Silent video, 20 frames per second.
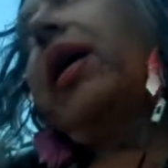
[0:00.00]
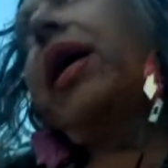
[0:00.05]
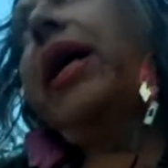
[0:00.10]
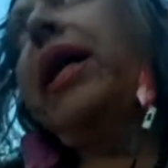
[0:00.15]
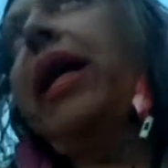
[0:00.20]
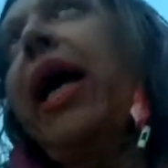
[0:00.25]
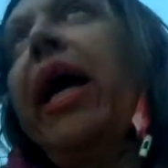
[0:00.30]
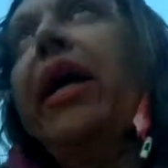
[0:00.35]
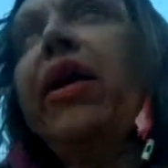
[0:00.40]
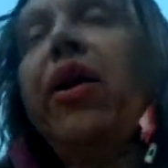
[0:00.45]

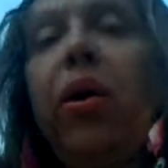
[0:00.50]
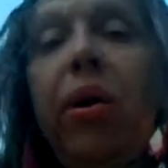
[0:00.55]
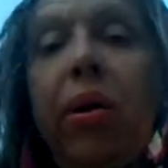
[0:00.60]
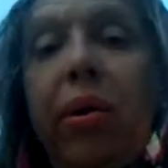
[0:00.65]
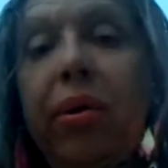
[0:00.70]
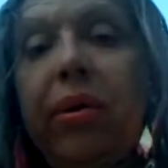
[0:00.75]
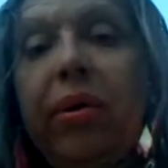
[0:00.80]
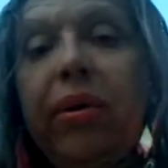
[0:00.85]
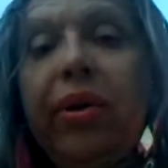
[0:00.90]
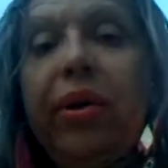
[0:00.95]
and I
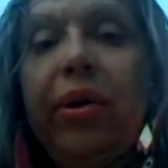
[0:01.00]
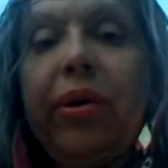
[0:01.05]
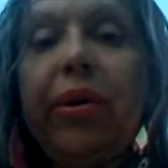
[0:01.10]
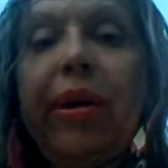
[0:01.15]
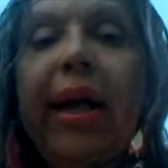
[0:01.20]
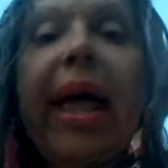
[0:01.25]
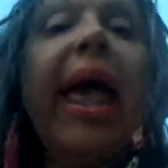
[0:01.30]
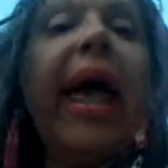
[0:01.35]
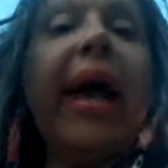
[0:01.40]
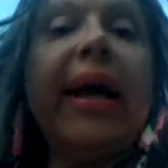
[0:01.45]
know
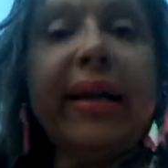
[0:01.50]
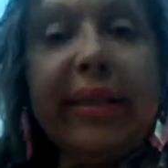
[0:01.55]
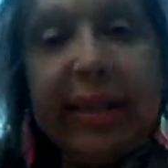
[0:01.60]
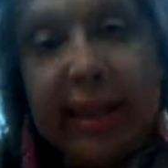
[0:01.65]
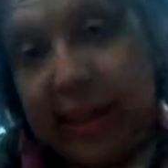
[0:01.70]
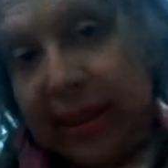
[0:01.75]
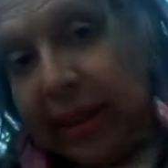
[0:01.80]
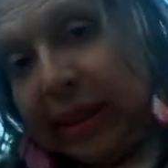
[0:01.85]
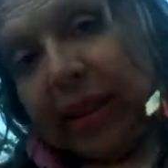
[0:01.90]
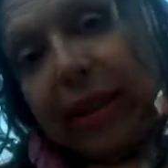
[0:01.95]
your
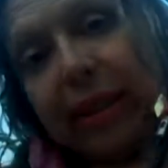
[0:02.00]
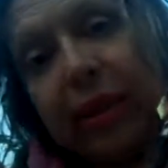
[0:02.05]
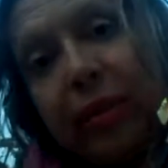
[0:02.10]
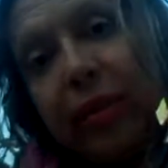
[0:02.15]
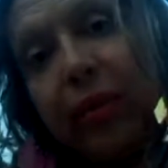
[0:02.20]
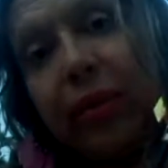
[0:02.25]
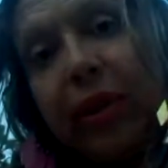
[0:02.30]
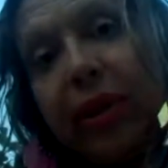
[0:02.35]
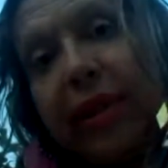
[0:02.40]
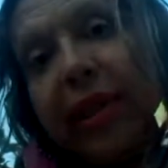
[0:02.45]
ex
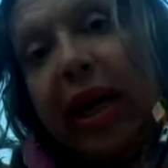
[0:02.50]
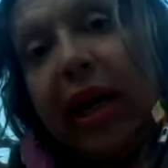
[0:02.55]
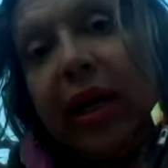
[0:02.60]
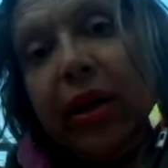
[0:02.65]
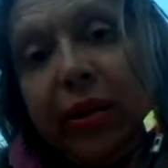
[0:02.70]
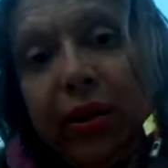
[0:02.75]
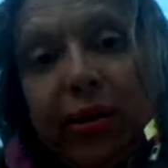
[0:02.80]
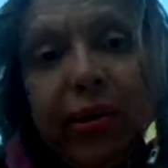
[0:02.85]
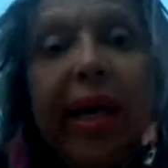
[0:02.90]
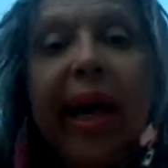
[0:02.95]
will take
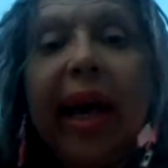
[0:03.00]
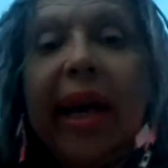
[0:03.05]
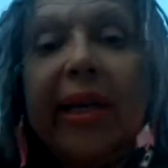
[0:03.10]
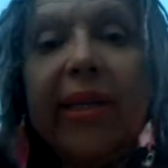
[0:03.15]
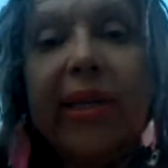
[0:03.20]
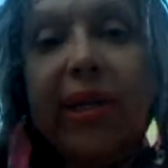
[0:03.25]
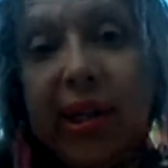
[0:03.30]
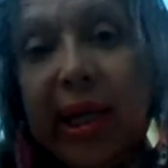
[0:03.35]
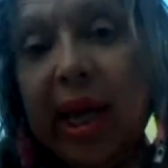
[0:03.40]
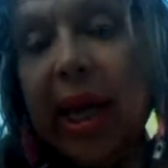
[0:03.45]
you to gay
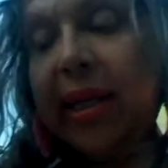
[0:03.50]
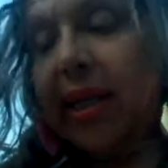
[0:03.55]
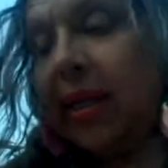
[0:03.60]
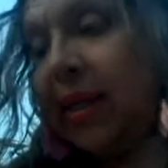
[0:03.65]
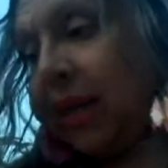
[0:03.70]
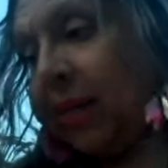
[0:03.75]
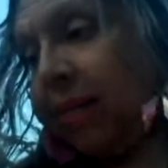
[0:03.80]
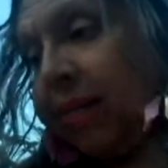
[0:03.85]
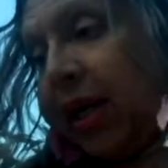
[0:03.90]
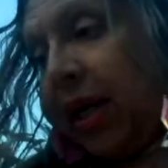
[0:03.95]

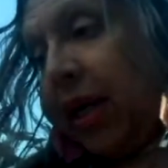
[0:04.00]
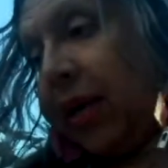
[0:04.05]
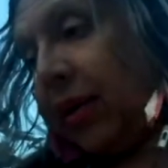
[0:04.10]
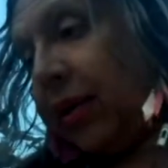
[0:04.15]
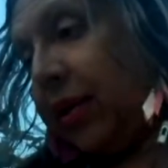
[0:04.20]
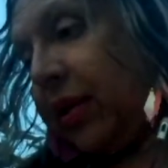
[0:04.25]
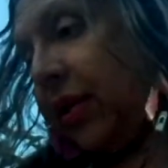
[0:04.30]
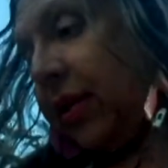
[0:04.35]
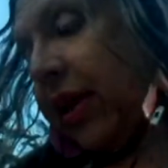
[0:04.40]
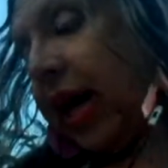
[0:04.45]
shits,
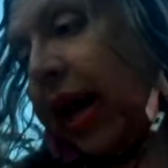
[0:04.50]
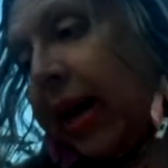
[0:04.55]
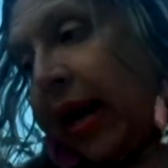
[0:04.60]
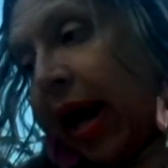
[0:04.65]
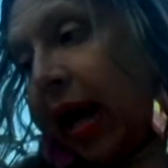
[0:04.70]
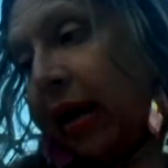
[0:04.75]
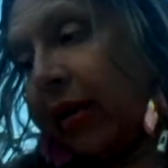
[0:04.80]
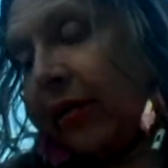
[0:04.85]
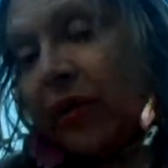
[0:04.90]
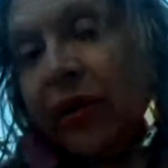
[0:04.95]
because a
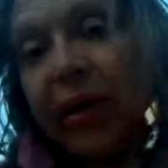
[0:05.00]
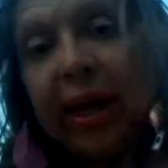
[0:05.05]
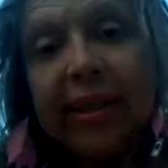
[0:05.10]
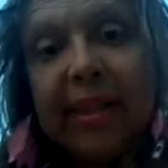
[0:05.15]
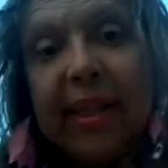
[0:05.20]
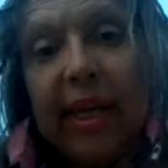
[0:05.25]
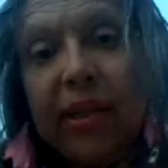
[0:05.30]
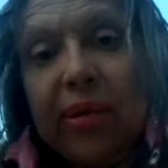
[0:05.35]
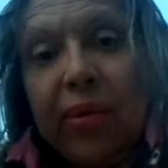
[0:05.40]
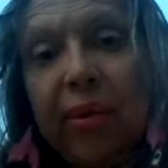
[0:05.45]
lot of
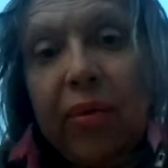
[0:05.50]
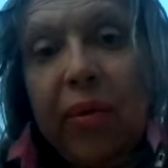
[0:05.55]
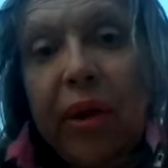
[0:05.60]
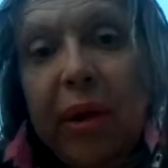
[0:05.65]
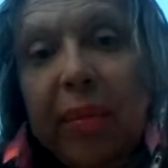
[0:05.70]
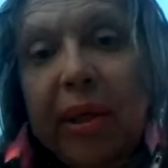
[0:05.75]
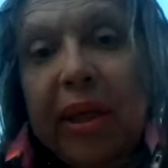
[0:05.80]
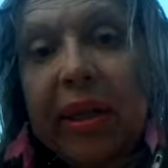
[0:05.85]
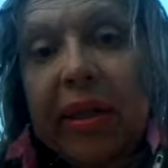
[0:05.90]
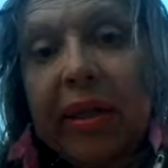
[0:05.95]
transsexual
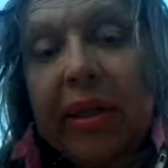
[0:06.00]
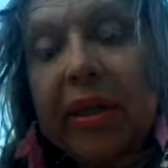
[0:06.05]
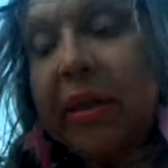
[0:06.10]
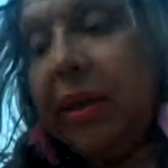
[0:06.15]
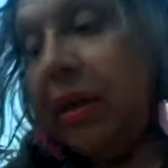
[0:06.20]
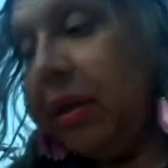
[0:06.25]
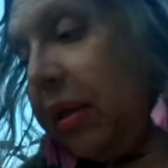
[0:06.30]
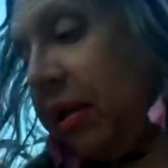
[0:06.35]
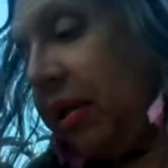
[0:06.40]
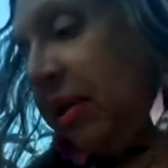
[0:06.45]
women,
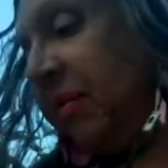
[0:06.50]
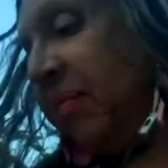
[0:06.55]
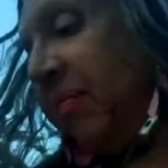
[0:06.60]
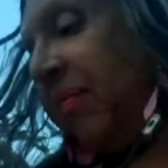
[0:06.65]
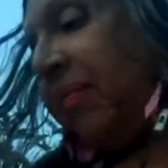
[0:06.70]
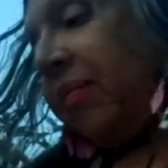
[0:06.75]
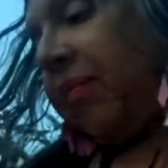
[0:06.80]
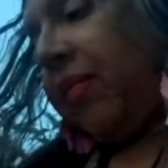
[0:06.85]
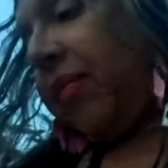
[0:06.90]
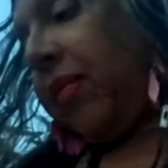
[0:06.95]

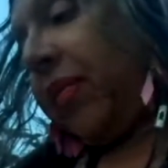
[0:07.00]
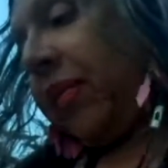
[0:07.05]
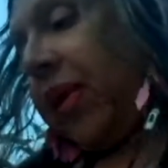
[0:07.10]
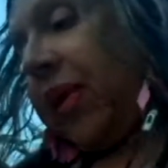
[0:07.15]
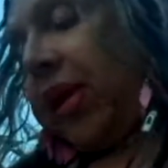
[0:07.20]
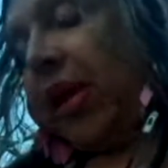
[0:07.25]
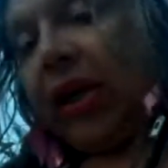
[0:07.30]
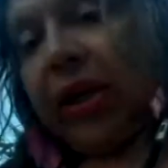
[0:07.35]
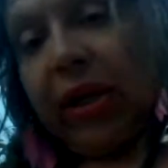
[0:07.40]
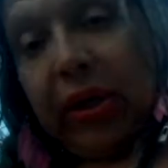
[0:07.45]

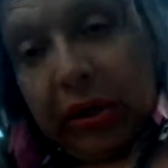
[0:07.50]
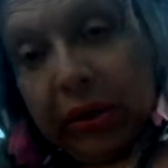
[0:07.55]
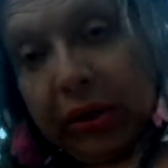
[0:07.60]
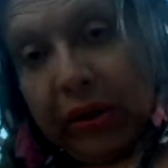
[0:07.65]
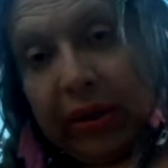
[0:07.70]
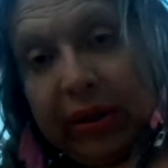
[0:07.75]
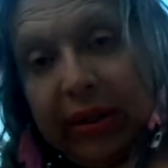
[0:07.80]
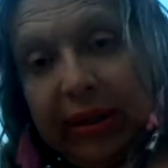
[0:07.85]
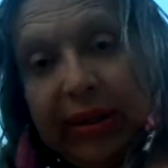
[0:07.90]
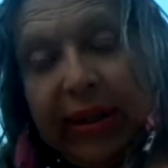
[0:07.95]
you
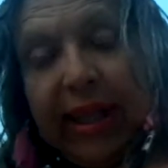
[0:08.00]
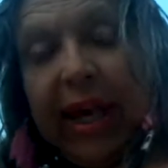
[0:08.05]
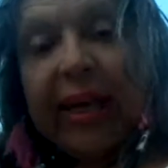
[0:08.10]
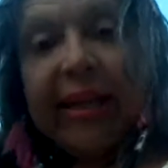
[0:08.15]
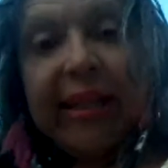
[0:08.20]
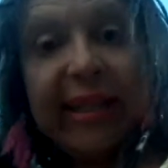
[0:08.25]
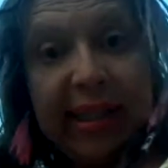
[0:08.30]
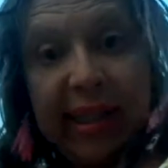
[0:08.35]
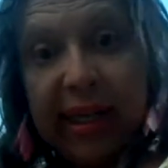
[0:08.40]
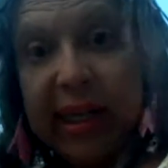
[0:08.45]
know, they
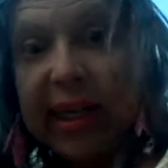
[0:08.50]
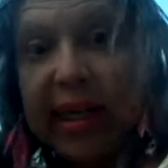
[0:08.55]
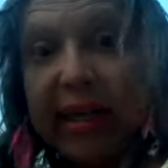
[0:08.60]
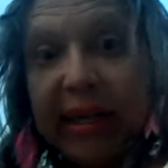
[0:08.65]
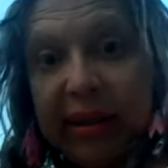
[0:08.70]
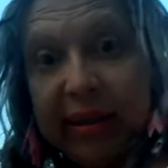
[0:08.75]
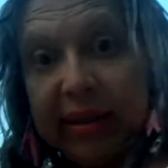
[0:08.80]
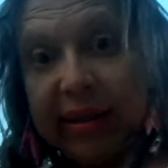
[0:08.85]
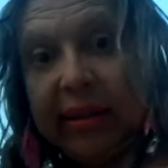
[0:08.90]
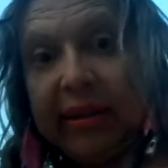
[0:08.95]

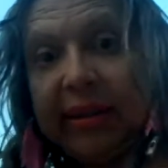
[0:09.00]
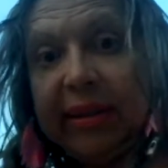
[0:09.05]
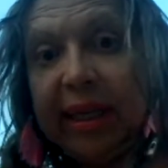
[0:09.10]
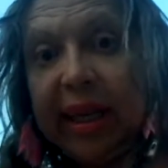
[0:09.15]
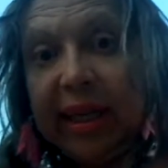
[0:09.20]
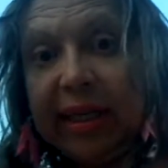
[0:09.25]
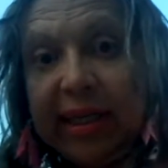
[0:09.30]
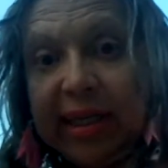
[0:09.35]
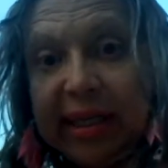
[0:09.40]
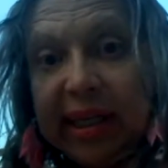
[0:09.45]
still
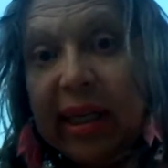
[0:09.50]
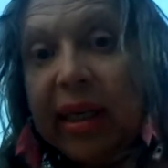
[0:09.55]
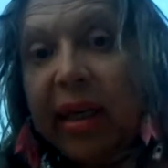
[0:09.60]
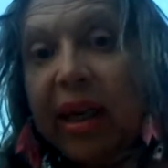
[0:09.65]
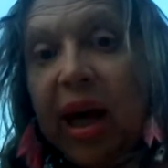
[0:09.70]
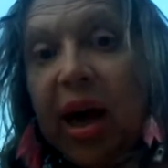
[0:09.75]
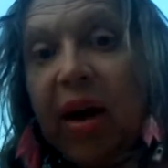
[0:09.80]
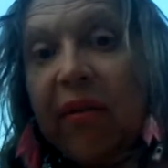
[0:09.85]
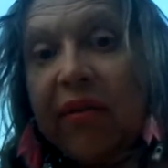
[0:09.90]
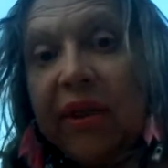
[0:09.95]

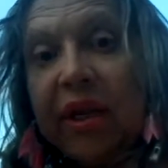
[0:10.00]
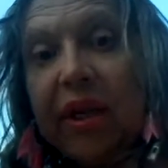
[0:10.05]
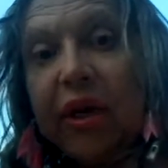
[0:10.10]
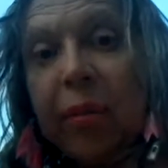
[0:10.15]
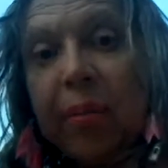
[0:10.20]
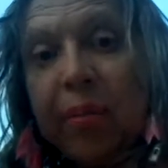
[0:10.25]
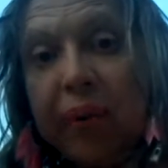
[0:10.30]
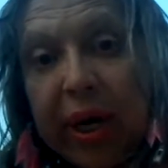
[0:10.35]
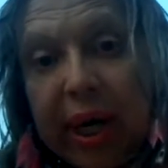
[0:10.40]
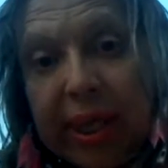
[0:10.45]
love their
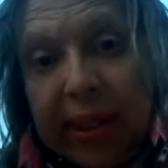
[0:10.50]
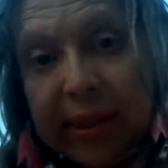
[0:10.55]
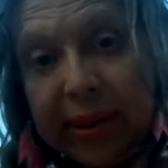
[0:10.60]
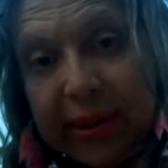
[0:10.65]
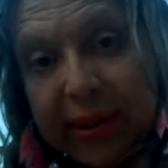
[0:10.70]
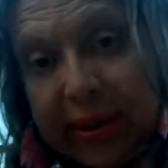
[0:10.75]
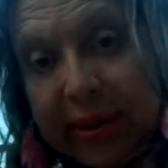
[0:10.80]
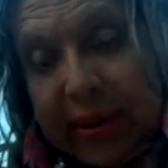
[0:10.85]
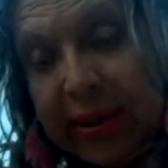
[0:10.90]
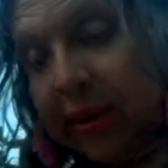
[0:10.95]

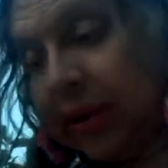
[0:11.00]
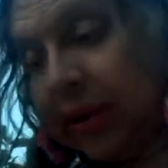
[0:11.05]
oppressors.